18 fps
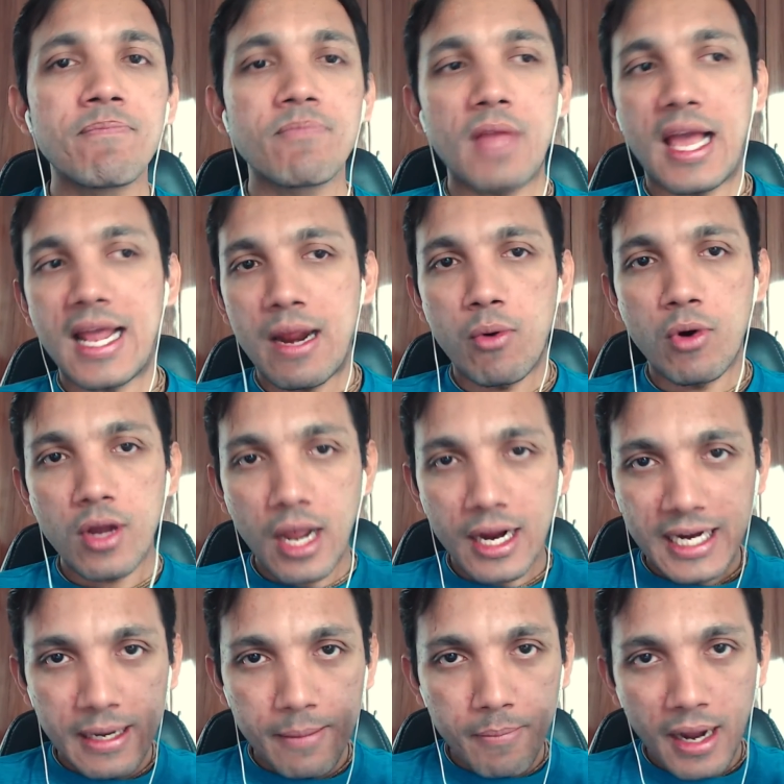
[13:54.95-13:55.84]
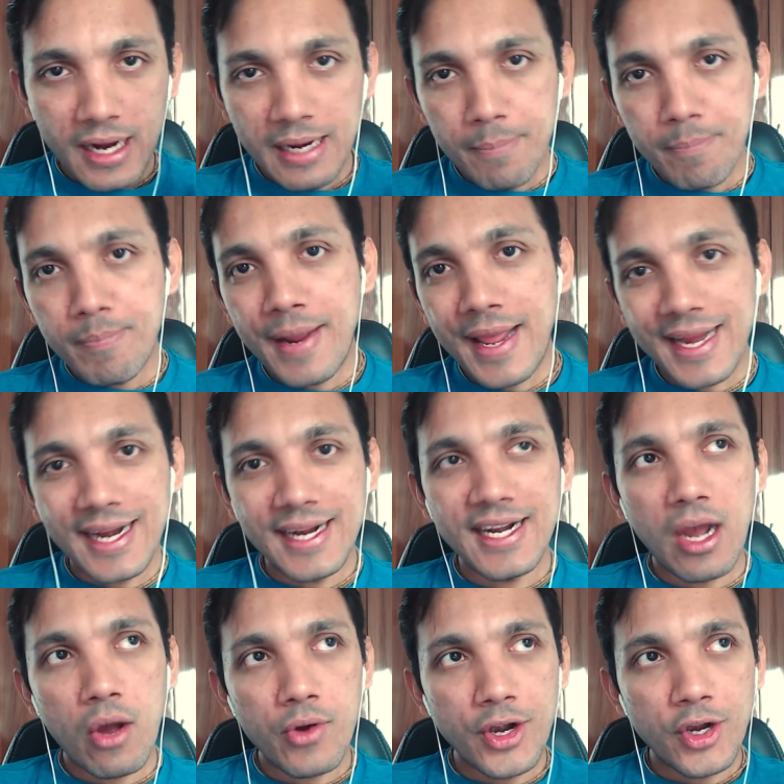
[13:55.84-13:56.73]
and I can break it
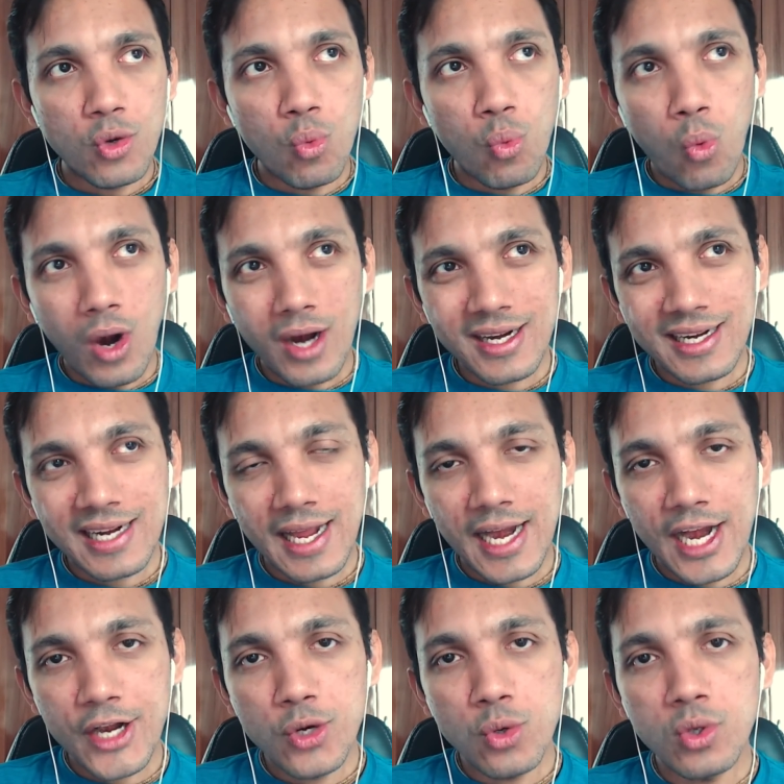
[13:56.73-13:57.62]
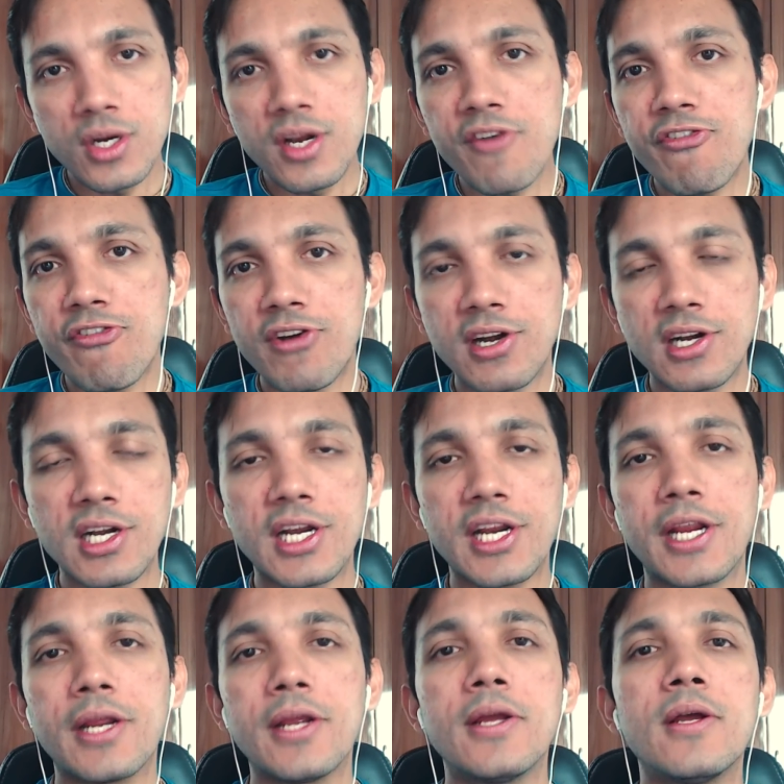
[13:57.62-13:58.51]
down into what can I do
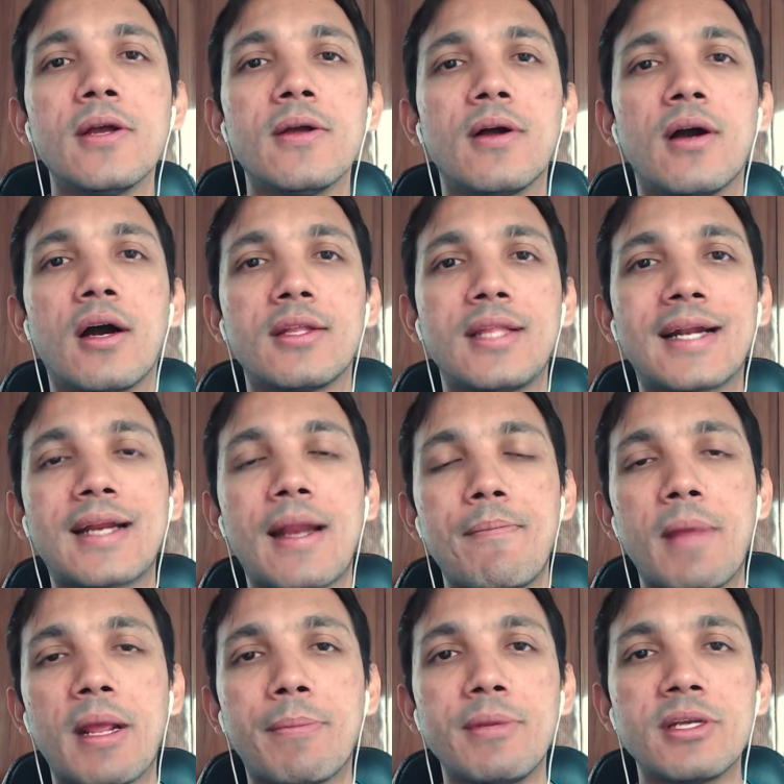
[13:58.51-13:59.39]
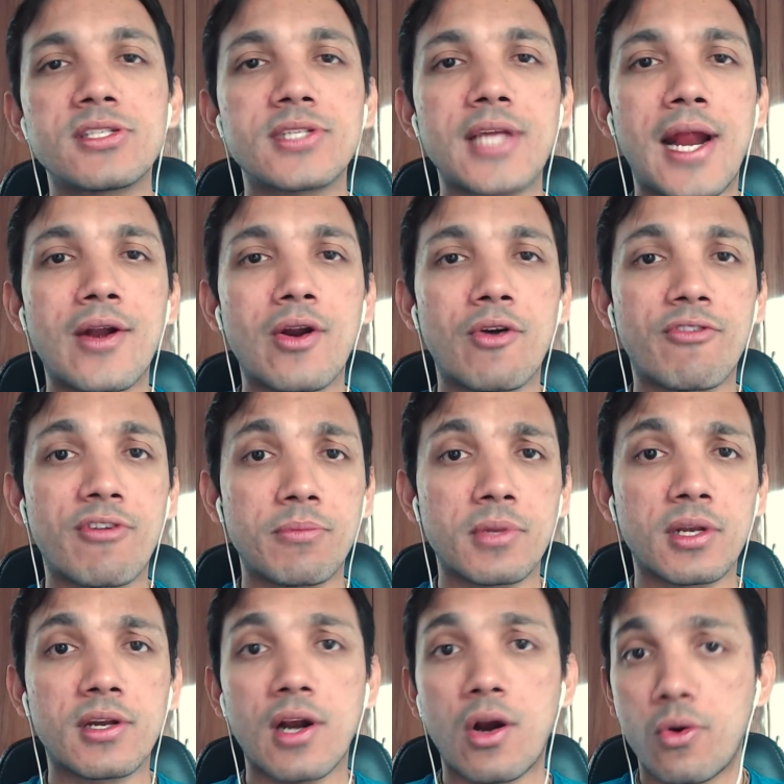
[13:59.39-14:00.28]
differently that can make me stand out from
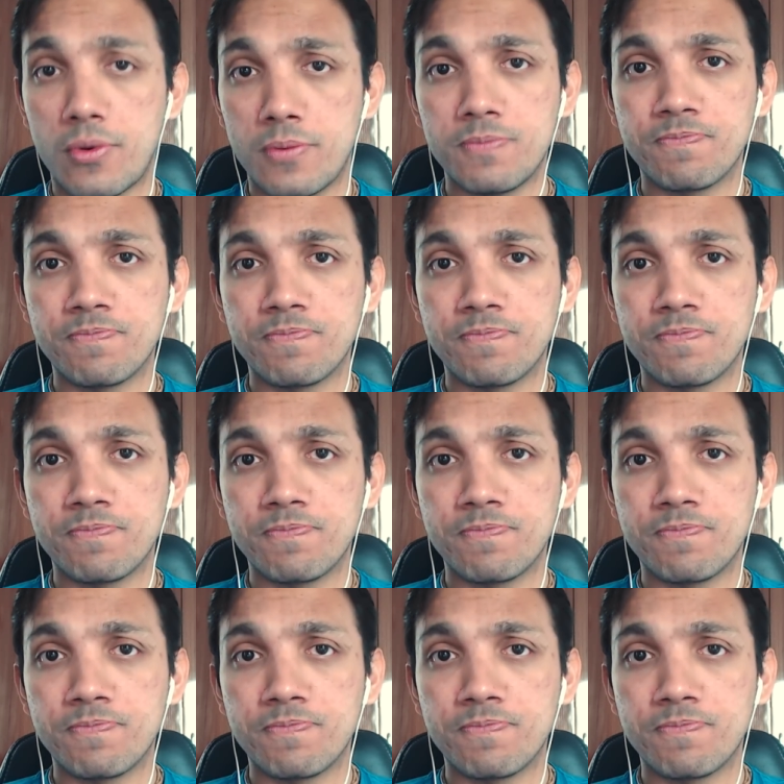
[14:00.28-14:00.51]
the crowd.